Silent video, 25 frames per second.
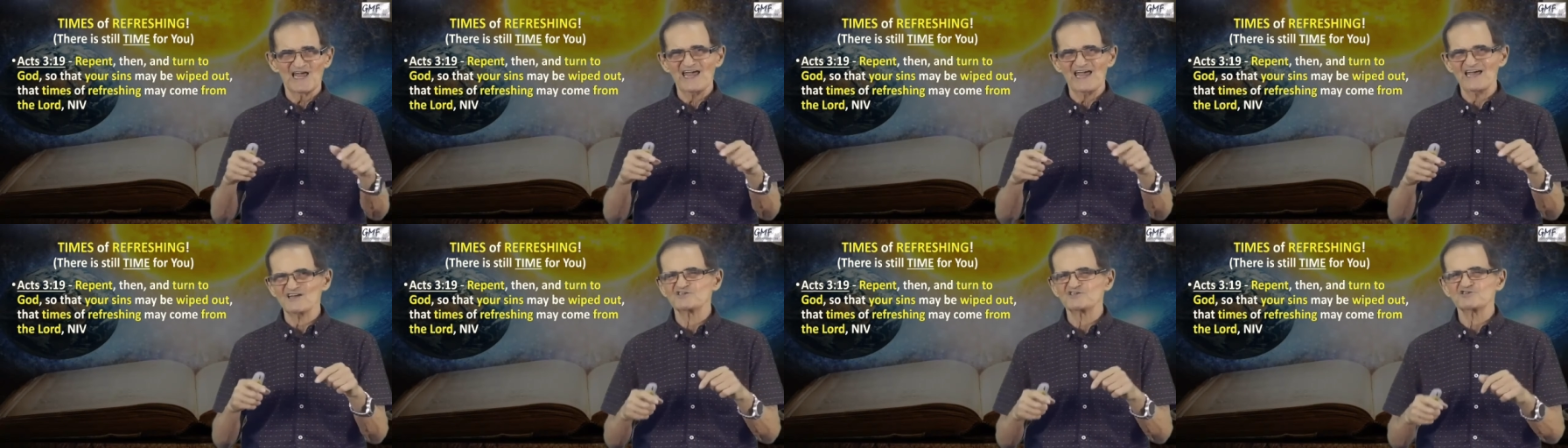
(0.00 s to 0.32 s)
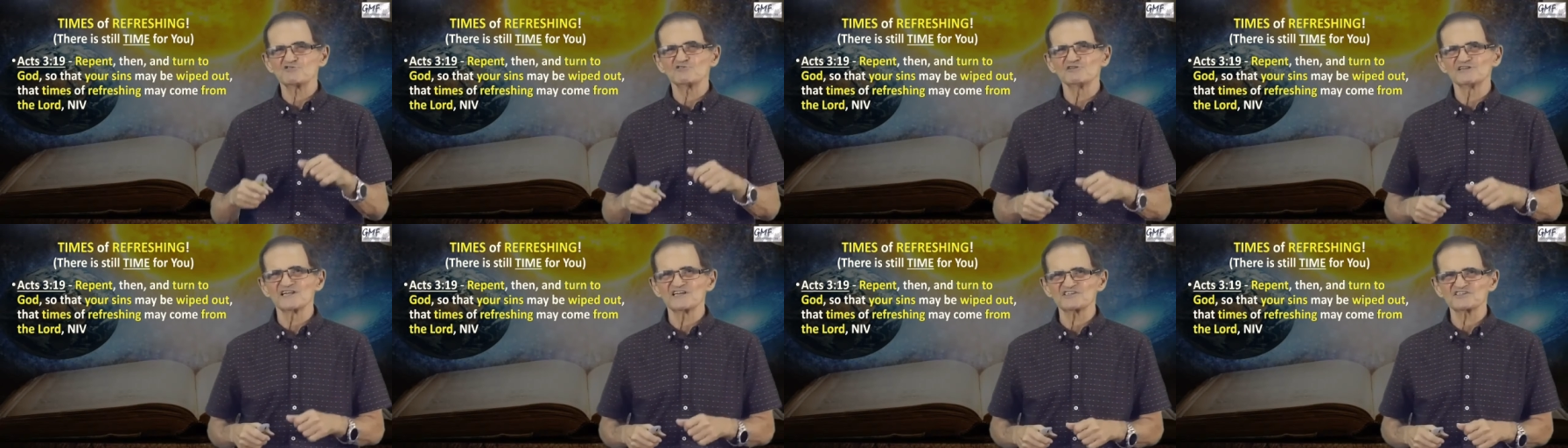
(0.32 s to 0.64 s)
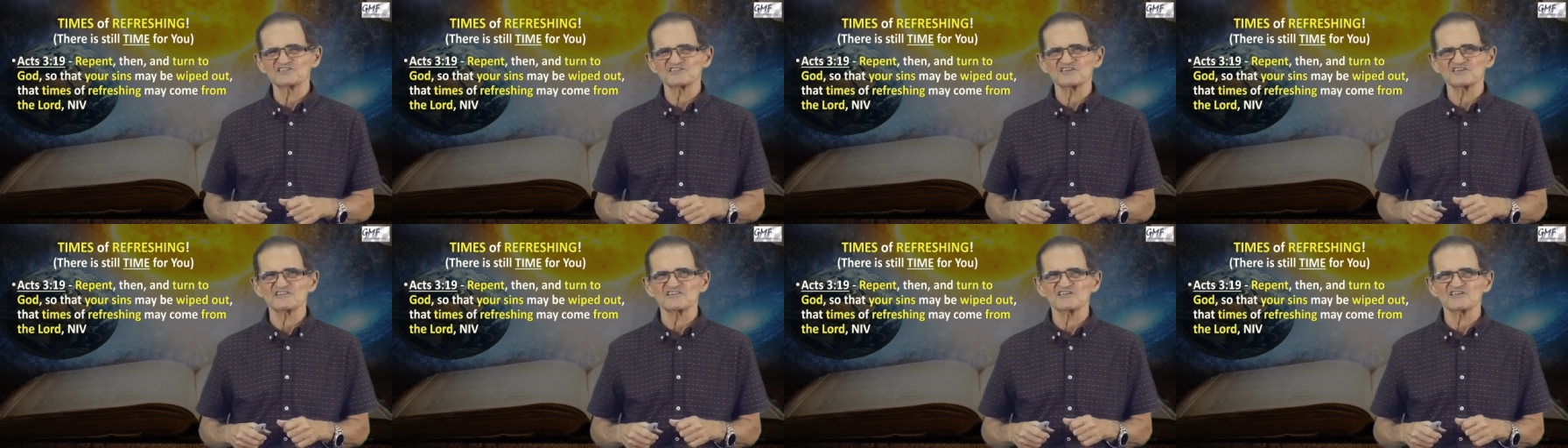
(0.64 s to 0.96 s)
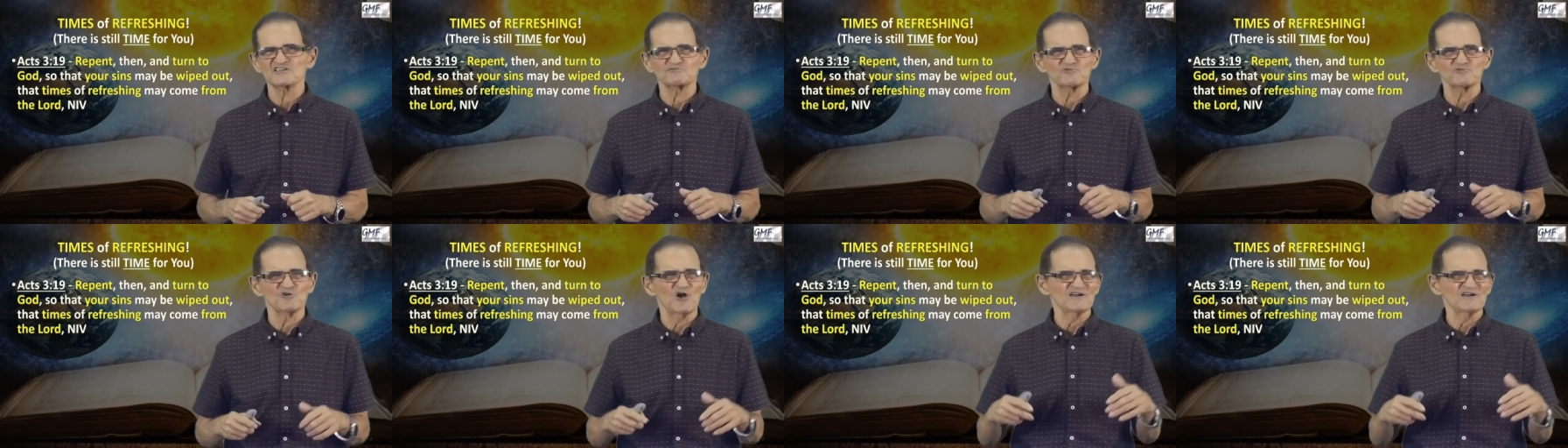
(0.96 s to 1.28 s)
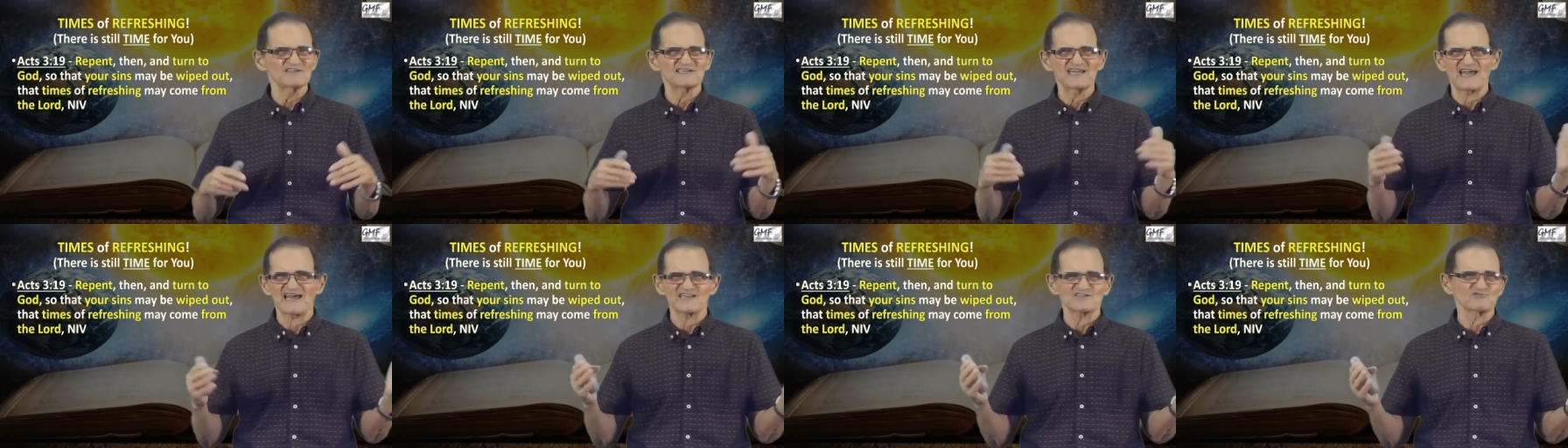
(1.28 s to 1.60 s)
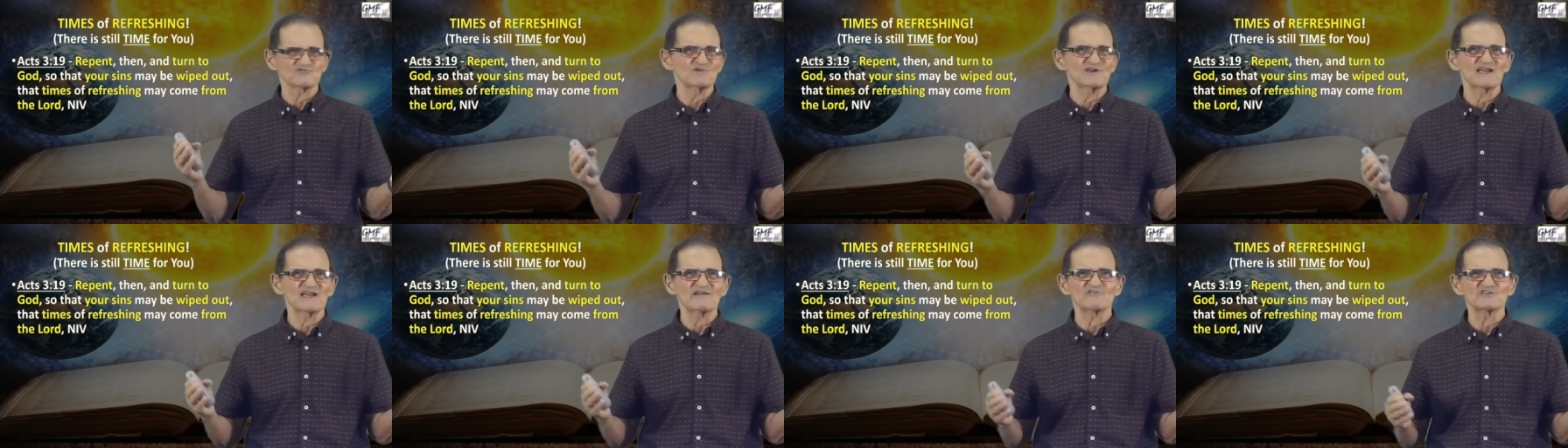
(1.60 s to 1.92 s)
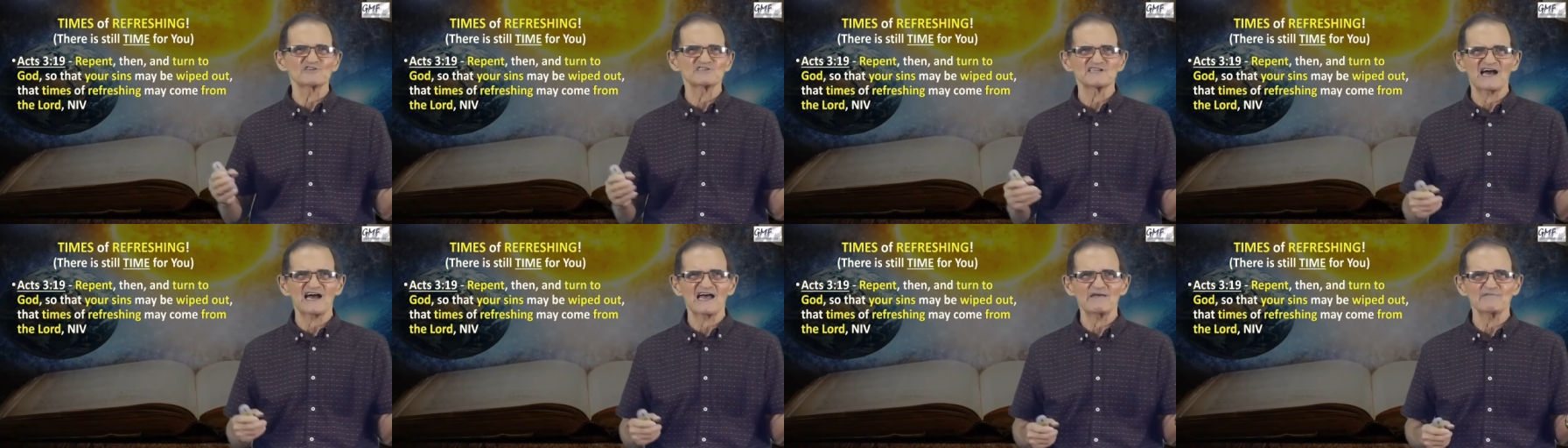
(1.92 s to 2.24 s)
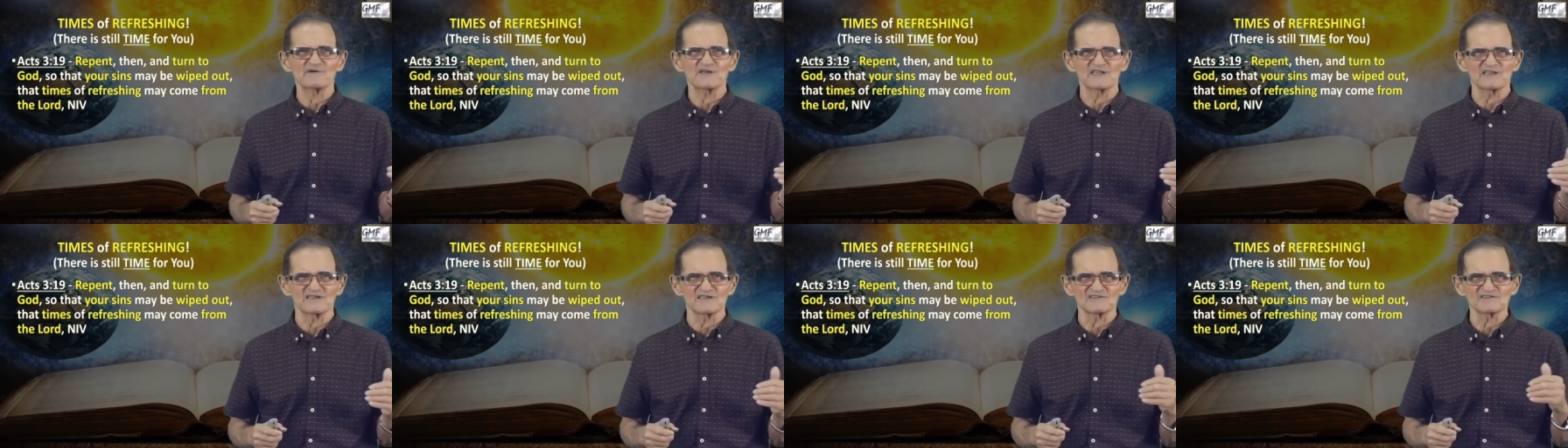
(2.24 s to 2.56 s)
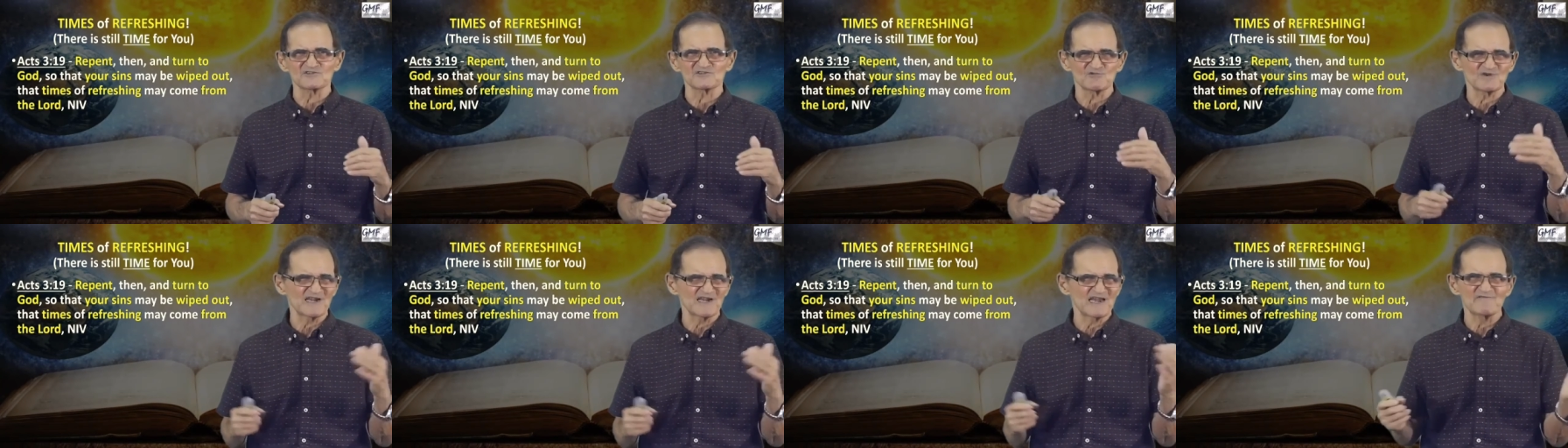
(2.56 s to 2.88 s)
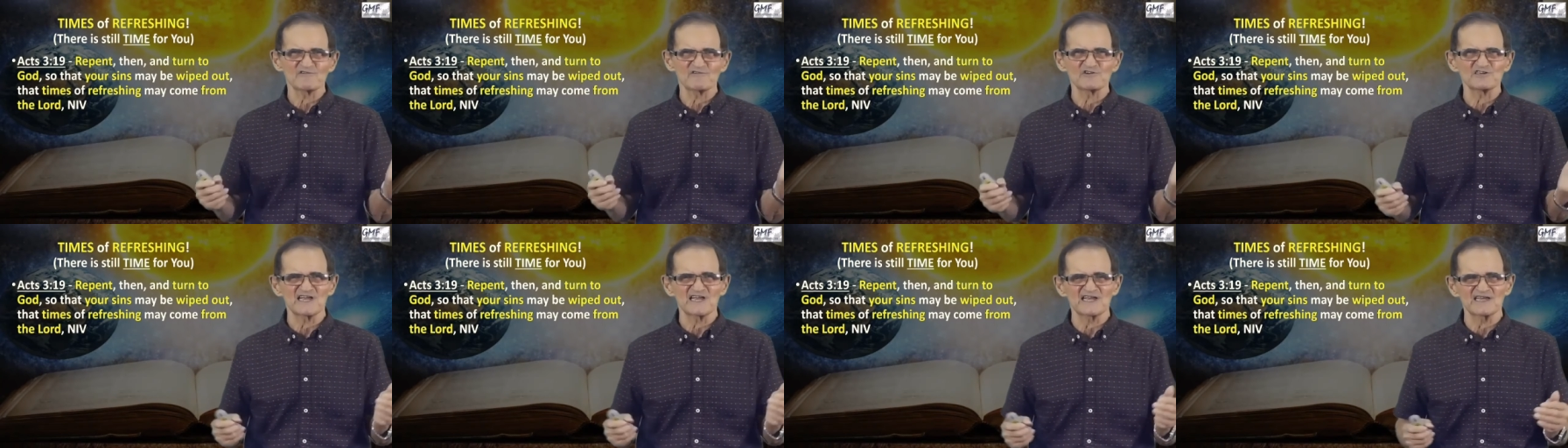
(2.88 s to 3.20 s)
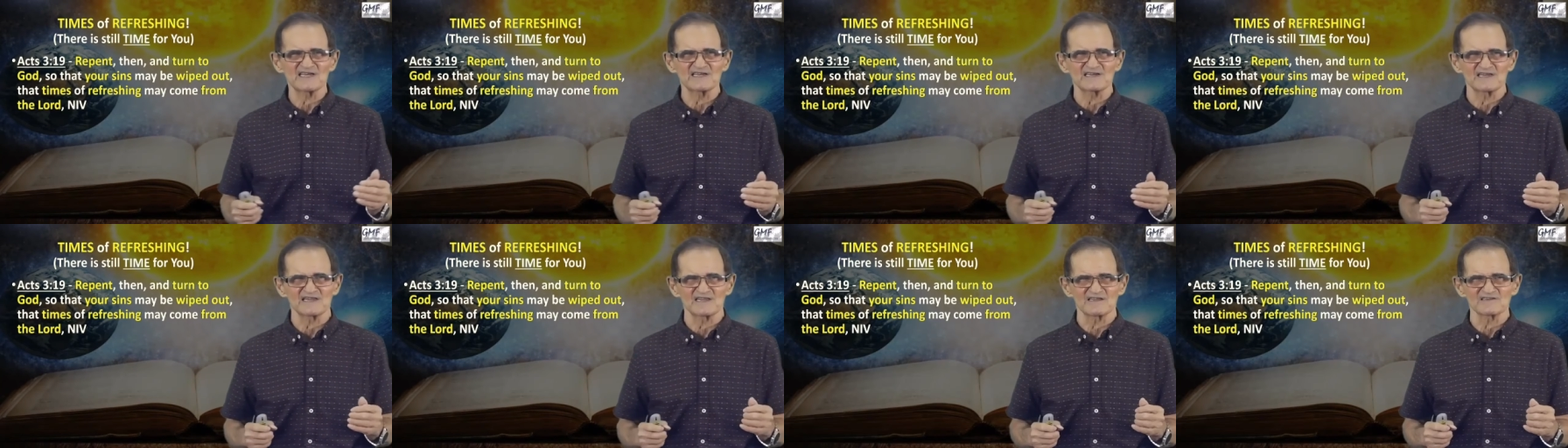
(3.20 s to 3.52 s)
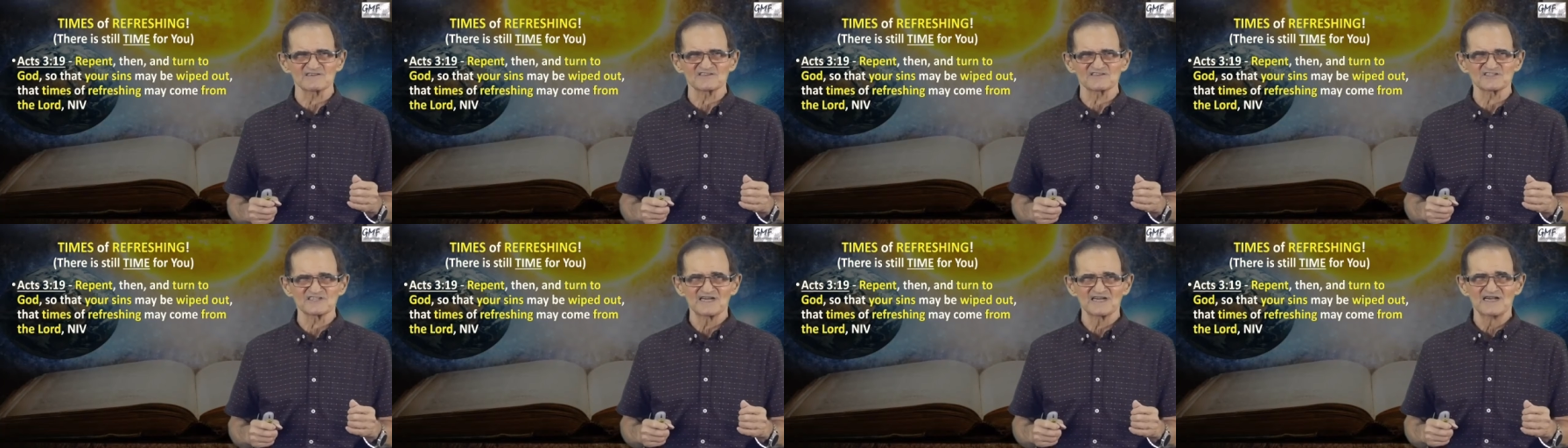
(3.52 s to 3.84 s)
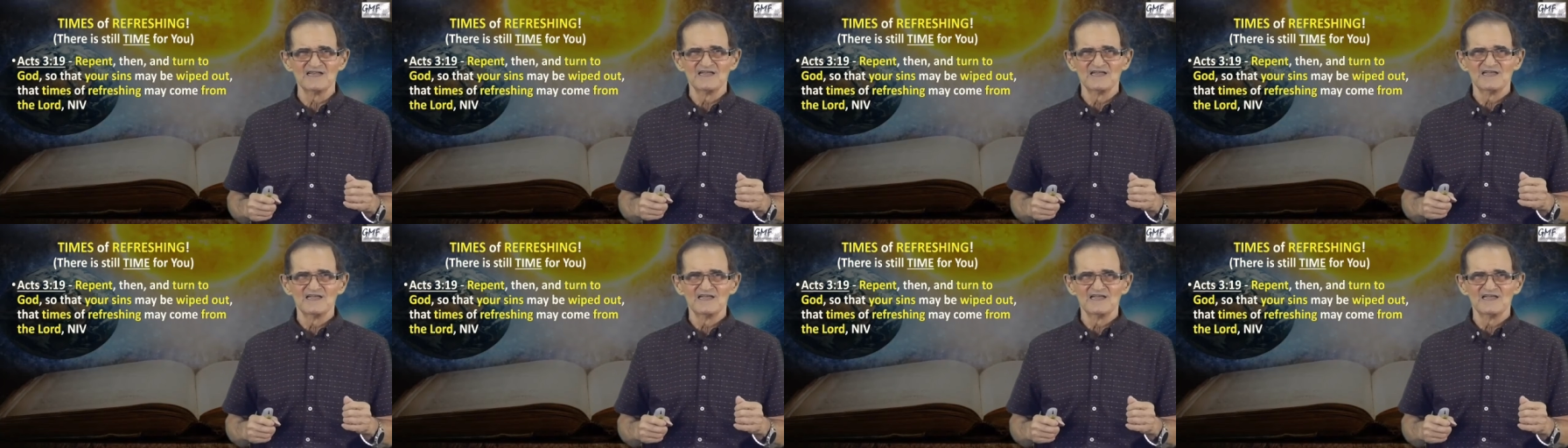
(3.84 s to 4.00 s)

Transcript: As you listen to this broadcast, whatever time it is, whatever day it is,